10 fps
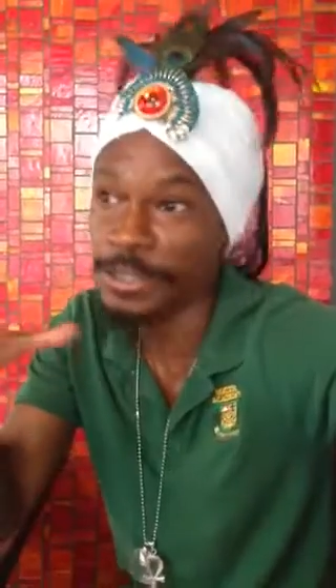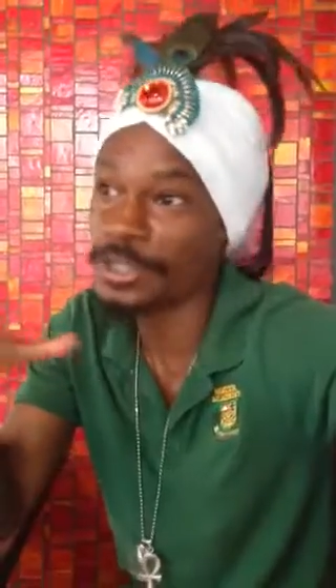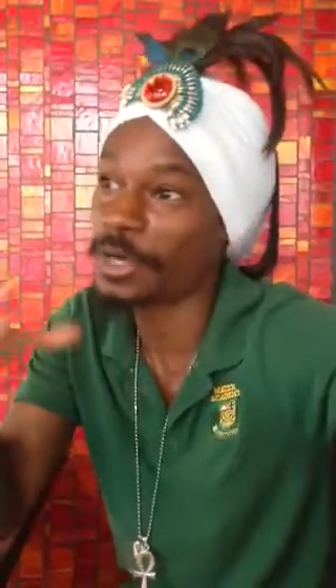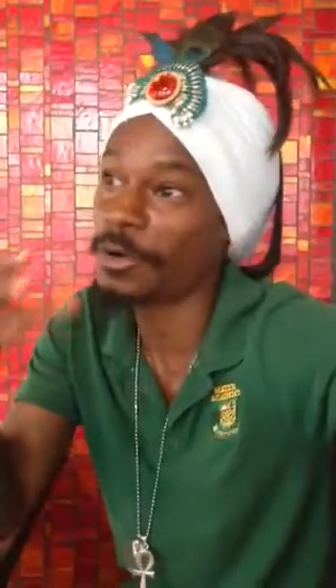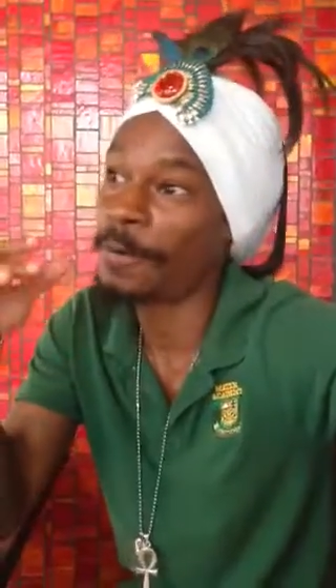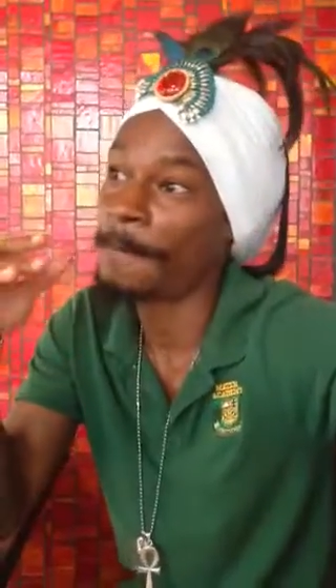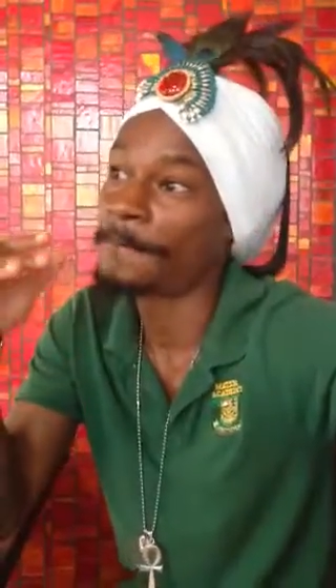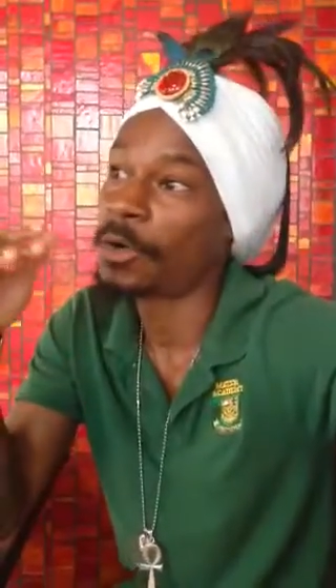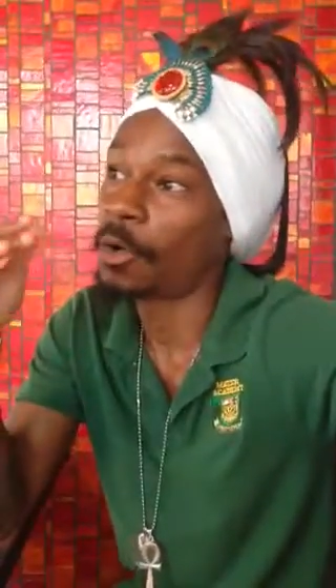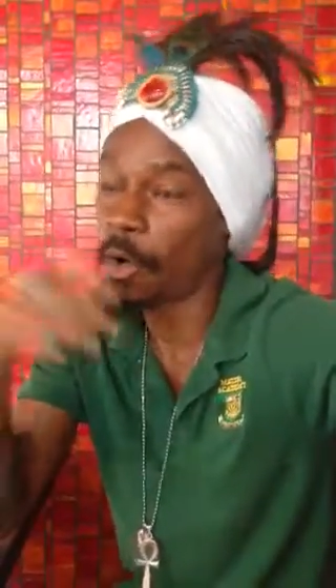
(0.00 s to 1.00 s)
So
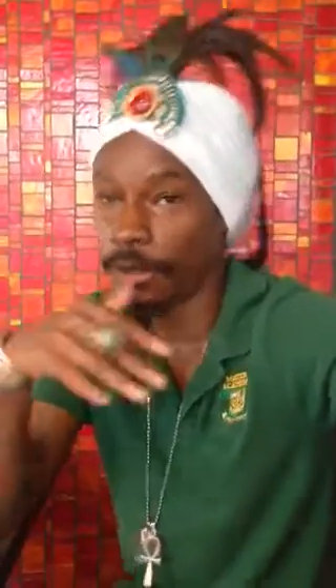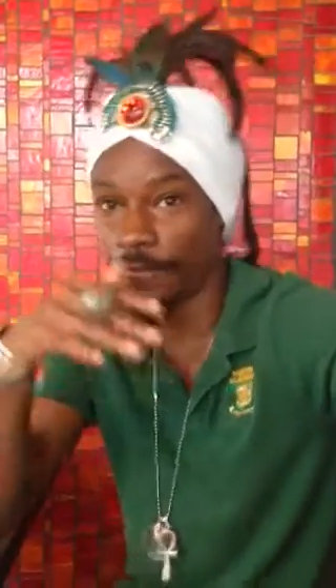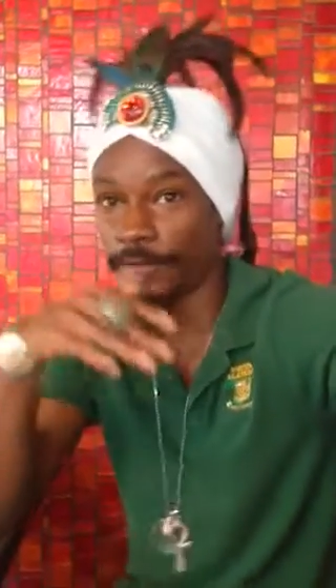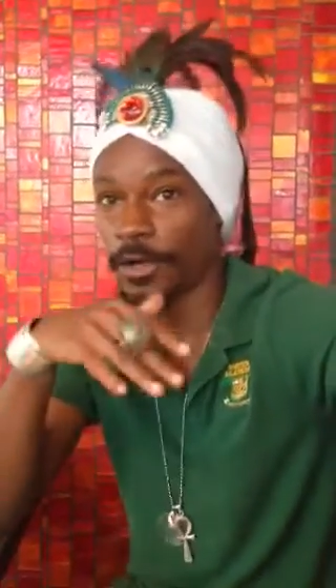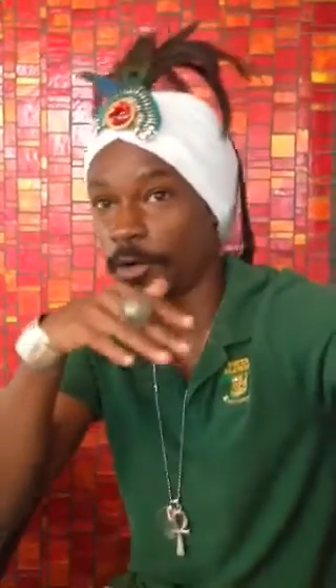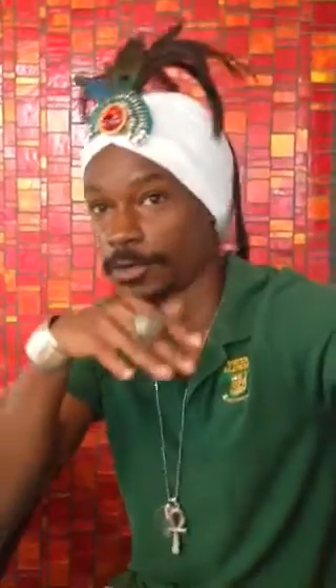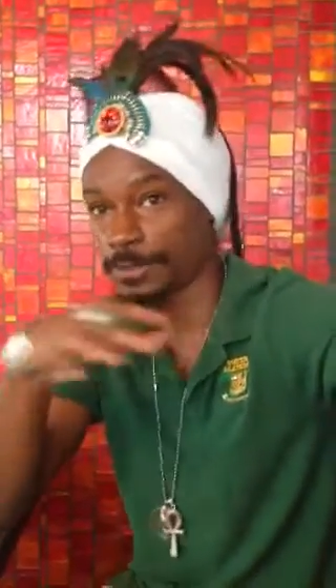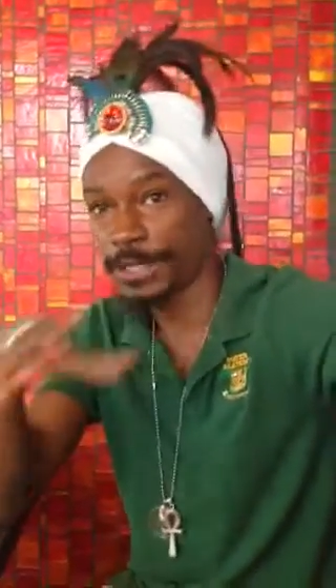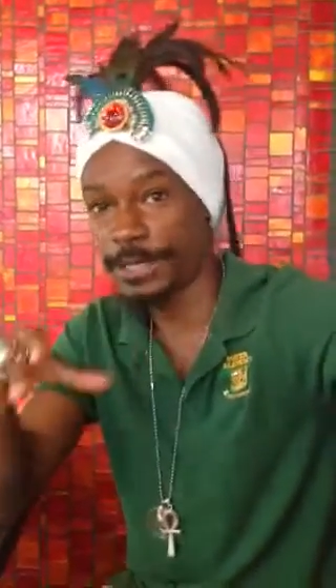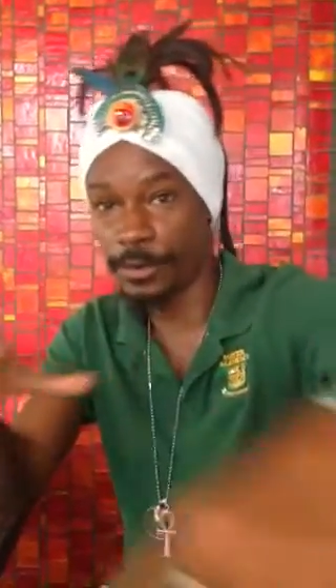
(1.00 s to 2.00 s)
all of those
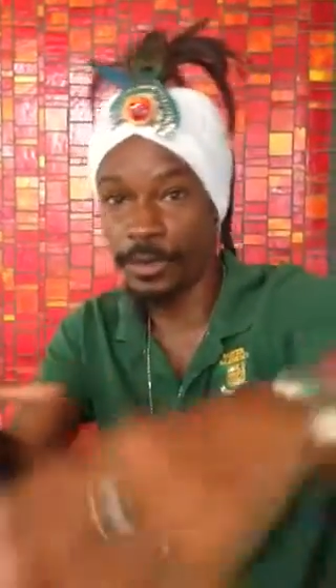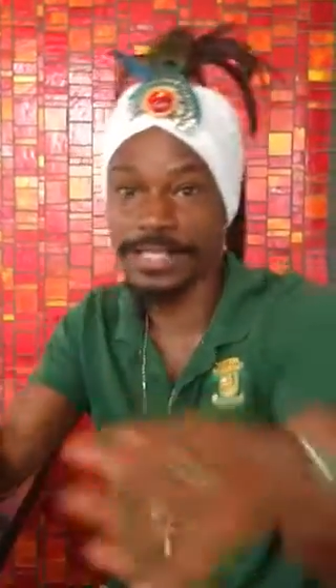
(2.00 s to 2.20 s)
people